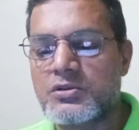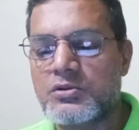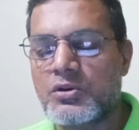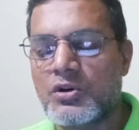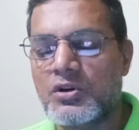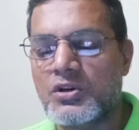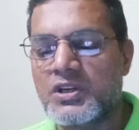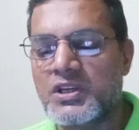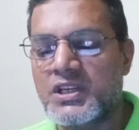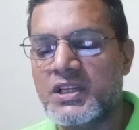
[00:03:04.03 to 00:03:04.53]

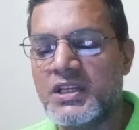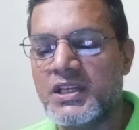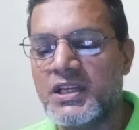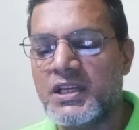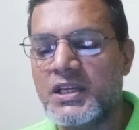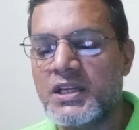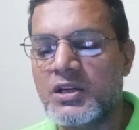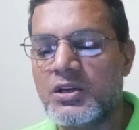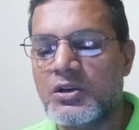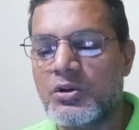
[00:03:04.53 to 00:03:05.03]
strong
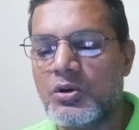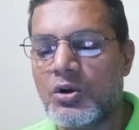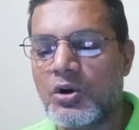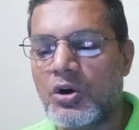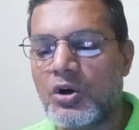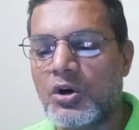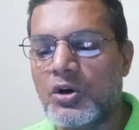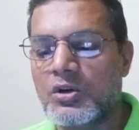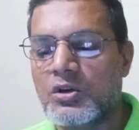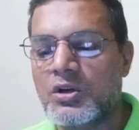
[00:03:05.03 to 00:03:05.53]
keying
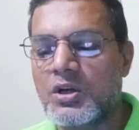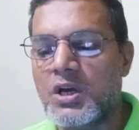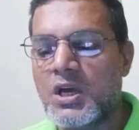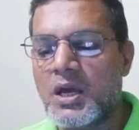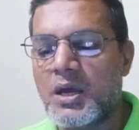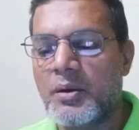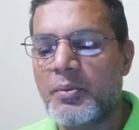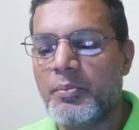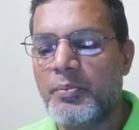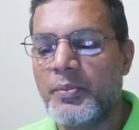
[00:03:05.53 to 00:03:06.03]
or
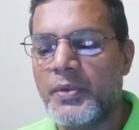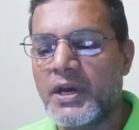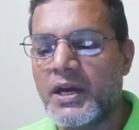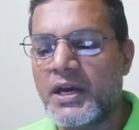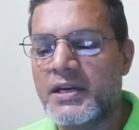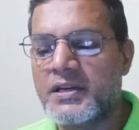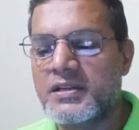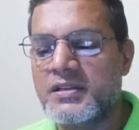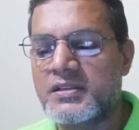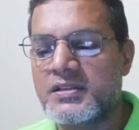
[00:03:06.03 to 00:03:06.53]

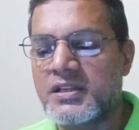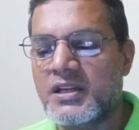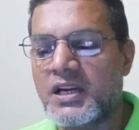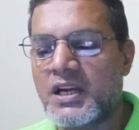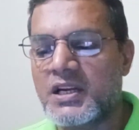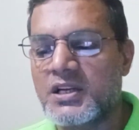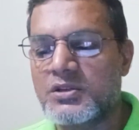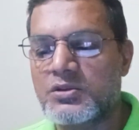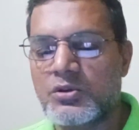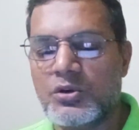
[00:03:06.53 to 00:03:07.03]
matte
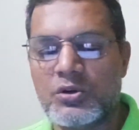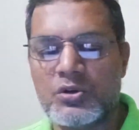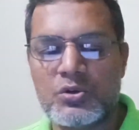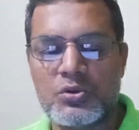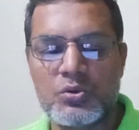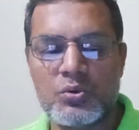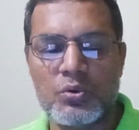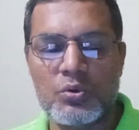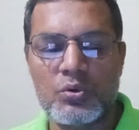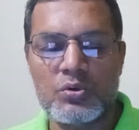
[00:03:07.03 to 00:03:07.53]

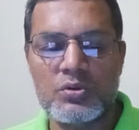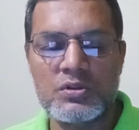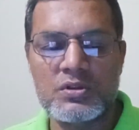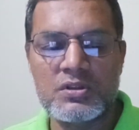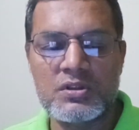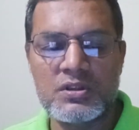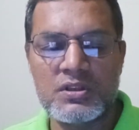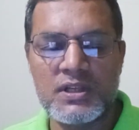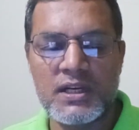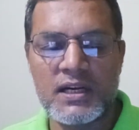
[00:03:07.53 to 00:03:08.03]
generation
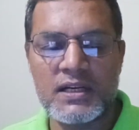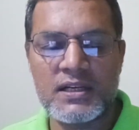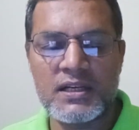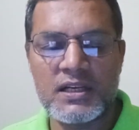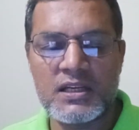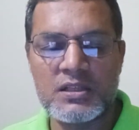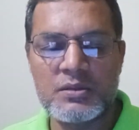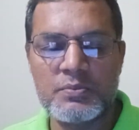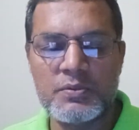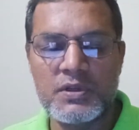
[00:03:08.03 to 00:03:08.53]
tools that
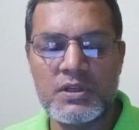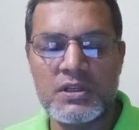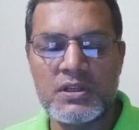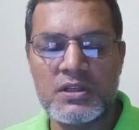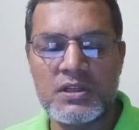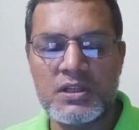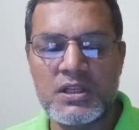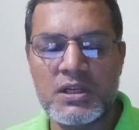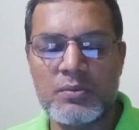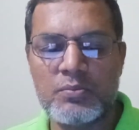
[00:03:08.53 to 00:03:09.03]
has
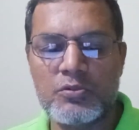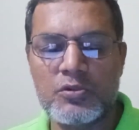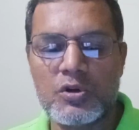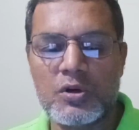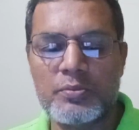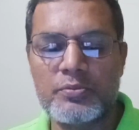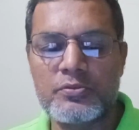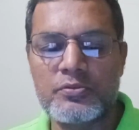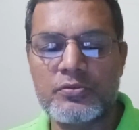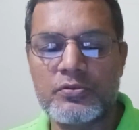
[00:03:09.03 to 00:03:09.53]
been
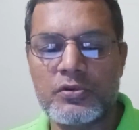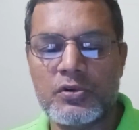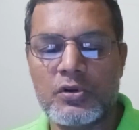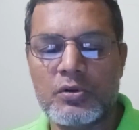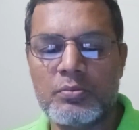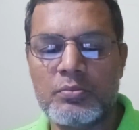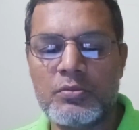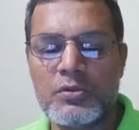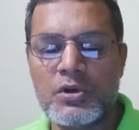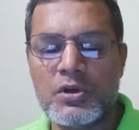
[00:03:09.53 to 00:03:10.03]
developed
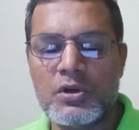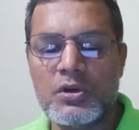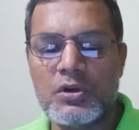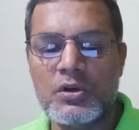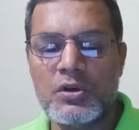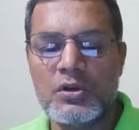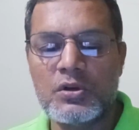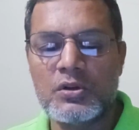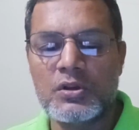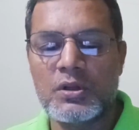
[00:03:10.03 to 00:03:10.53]
from
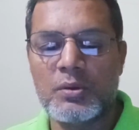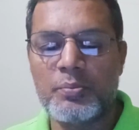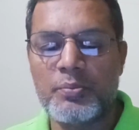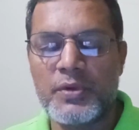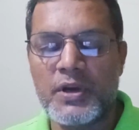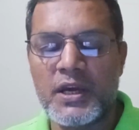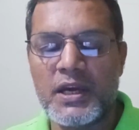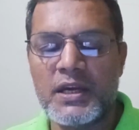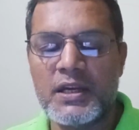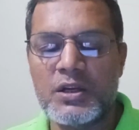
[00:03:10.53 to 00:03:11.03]
the
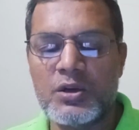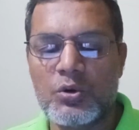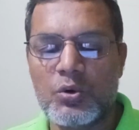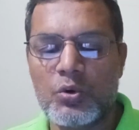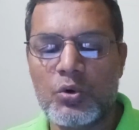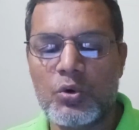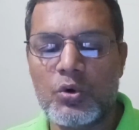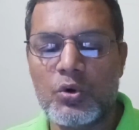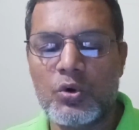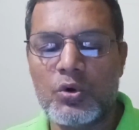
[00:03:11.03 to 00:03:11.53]
main
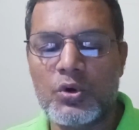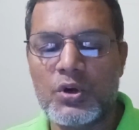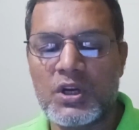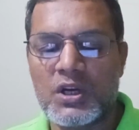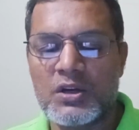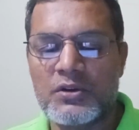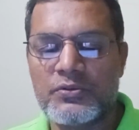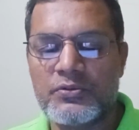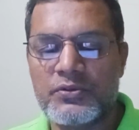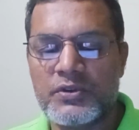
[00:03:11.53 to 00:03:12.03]

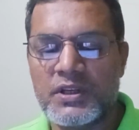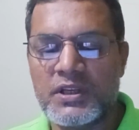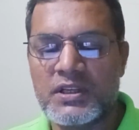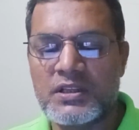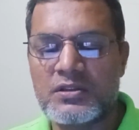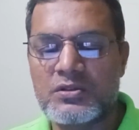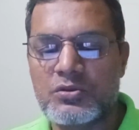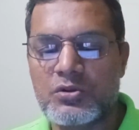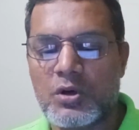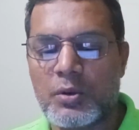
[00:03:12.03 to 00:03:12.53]

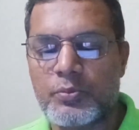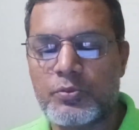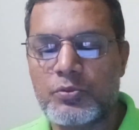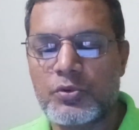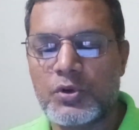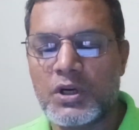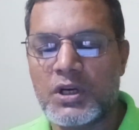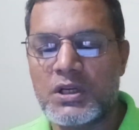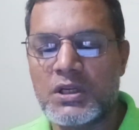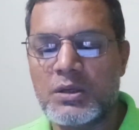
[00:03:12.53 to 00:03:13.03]
OFX
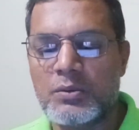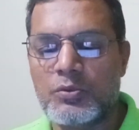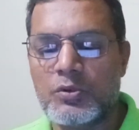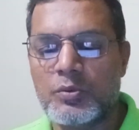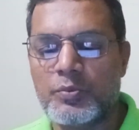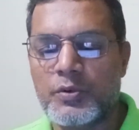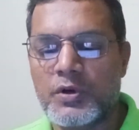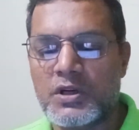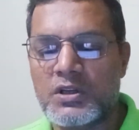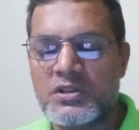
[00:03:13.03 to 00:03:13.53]
software
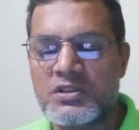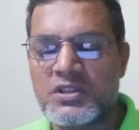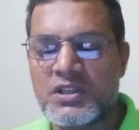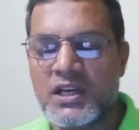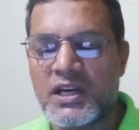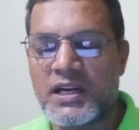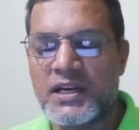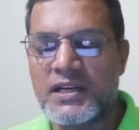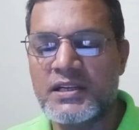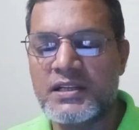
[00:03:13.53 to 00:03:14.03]
developers
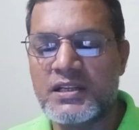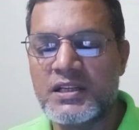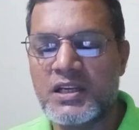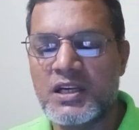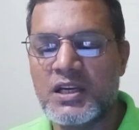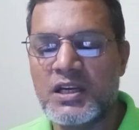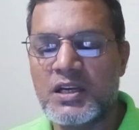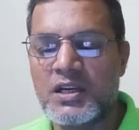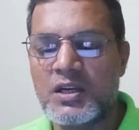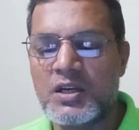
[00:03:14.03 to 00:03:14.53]
and
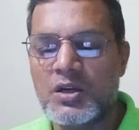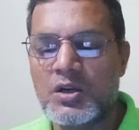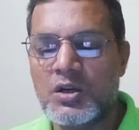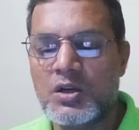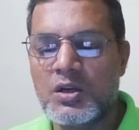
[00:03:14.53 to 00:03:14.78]
a